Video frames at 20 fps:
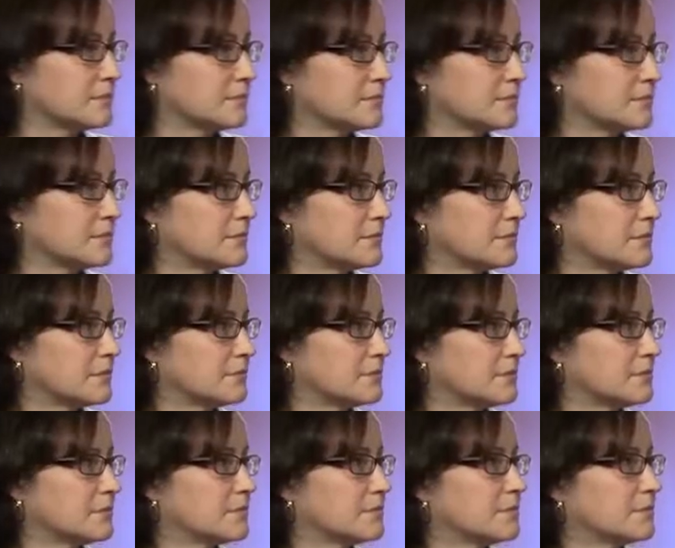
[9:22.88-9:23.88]

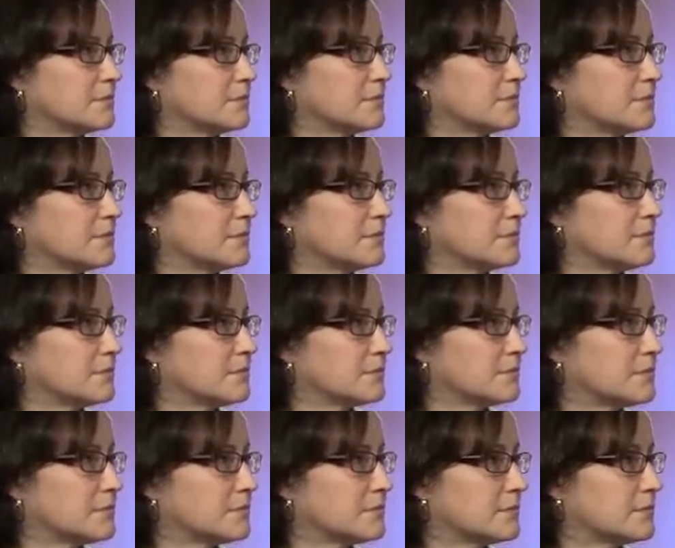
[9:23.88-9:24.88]

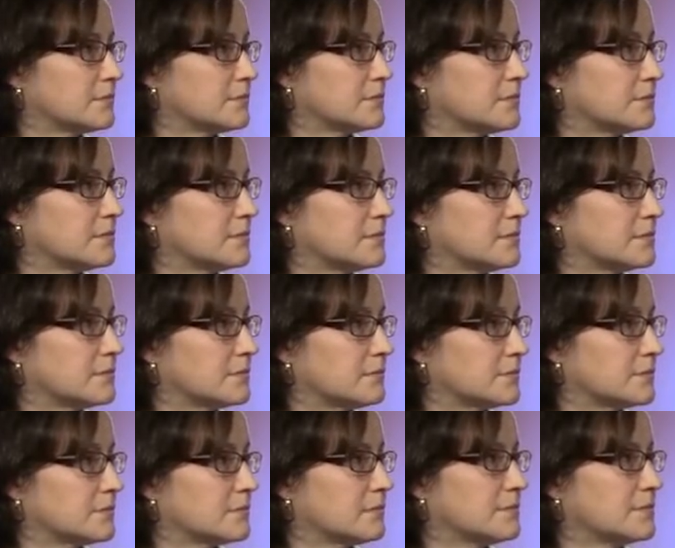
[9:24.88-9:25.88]

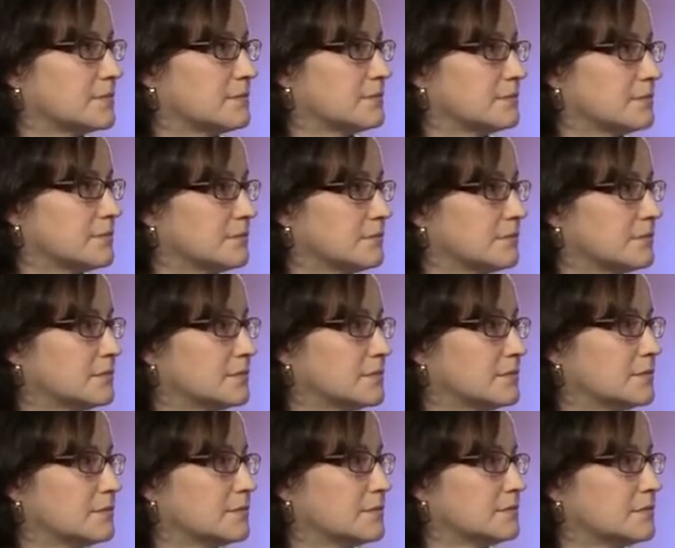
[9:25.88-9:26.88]

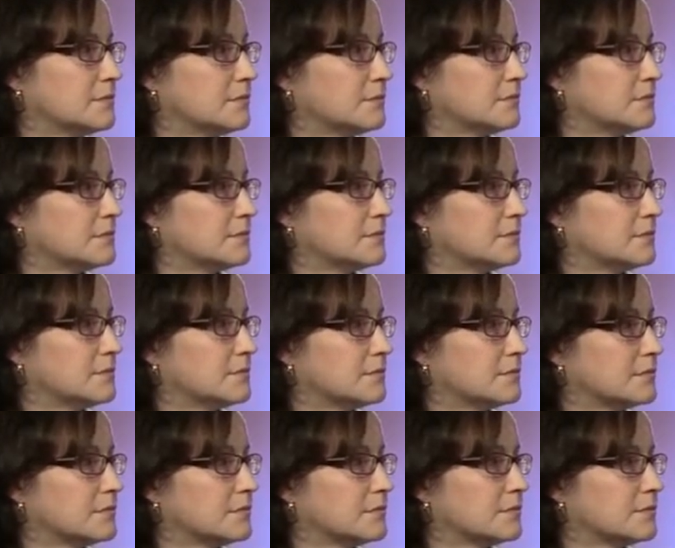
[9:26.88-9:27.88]

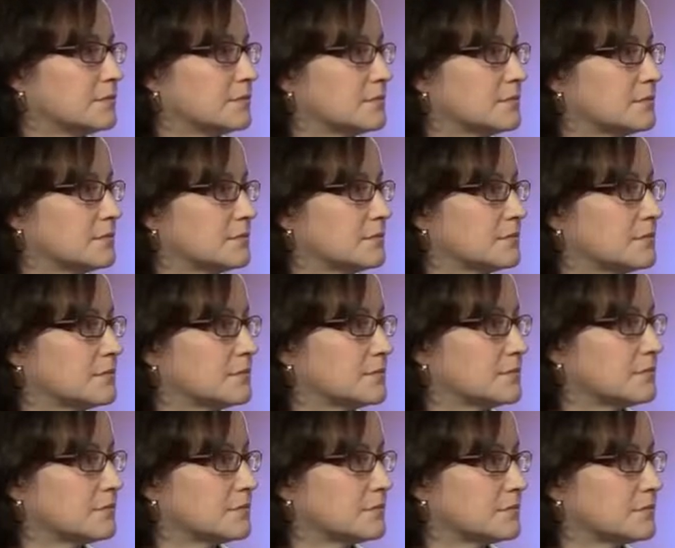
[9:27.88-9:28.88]

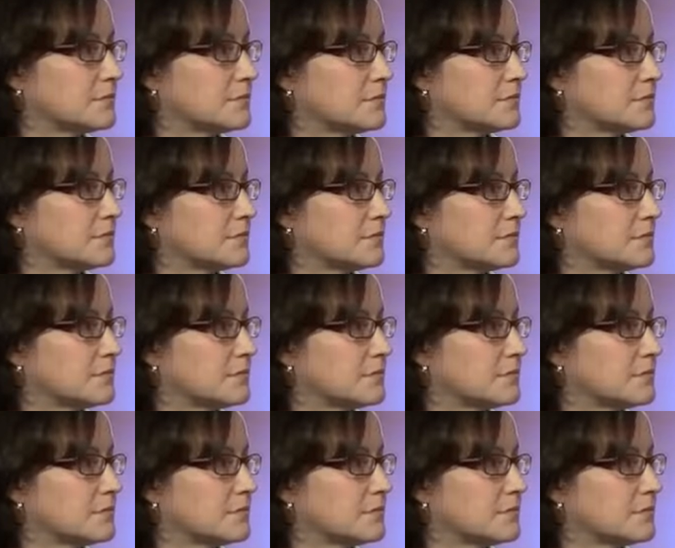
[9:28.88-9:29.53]
[no speech]